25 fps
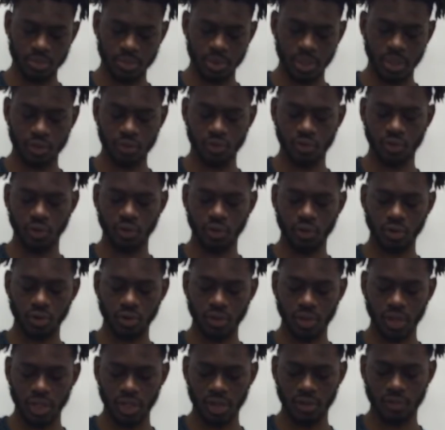their
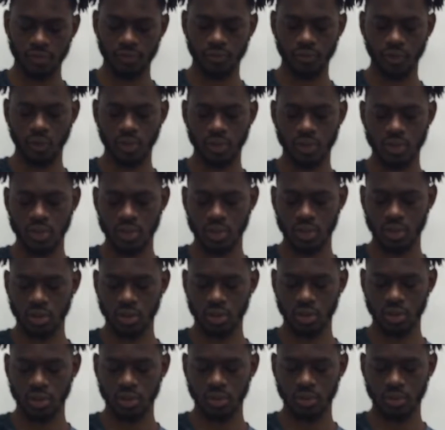thorough and focused
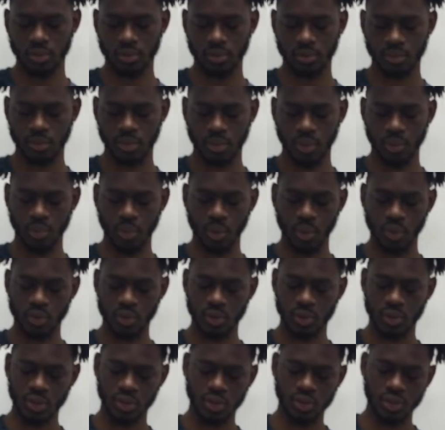
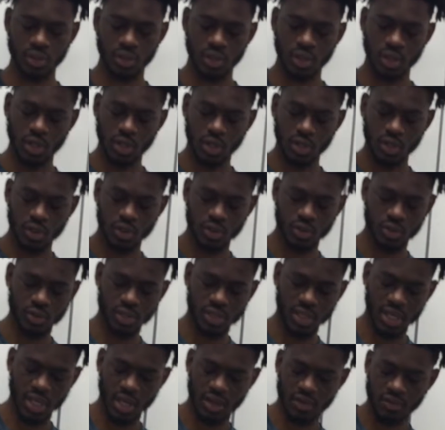approaching to
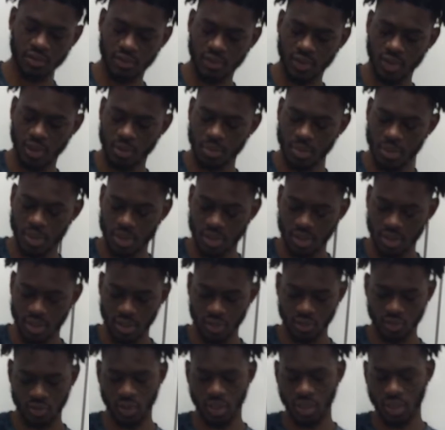staff development
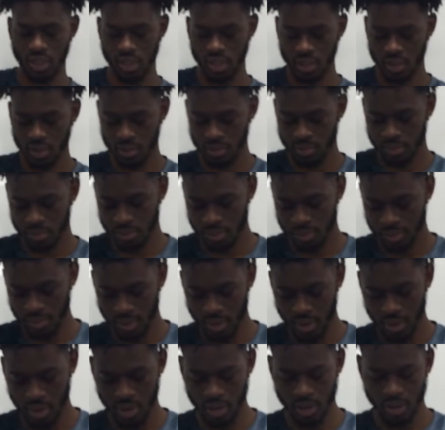and training.
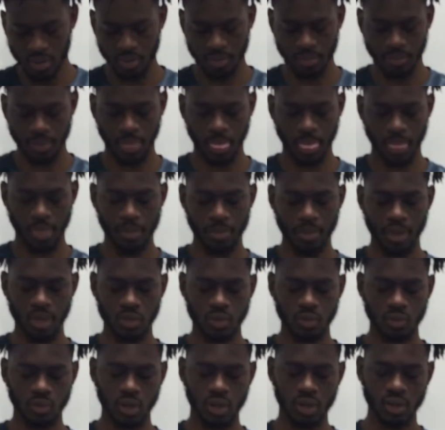
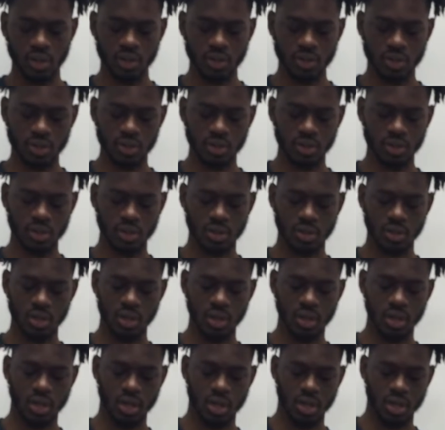Measure workers
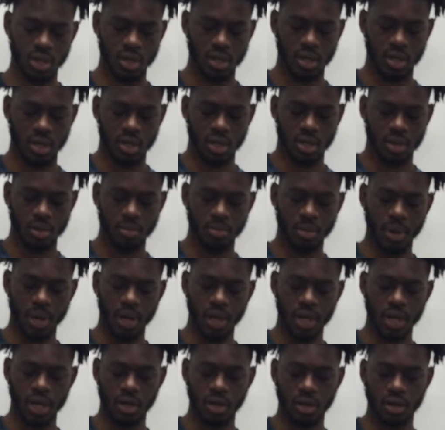
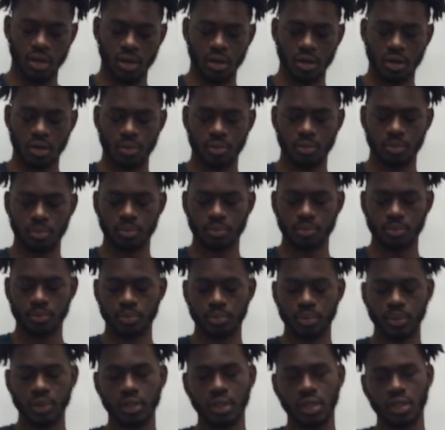by
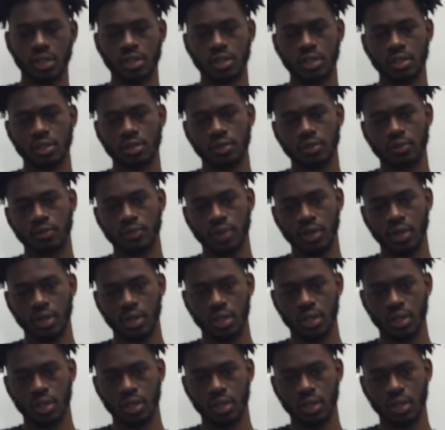productive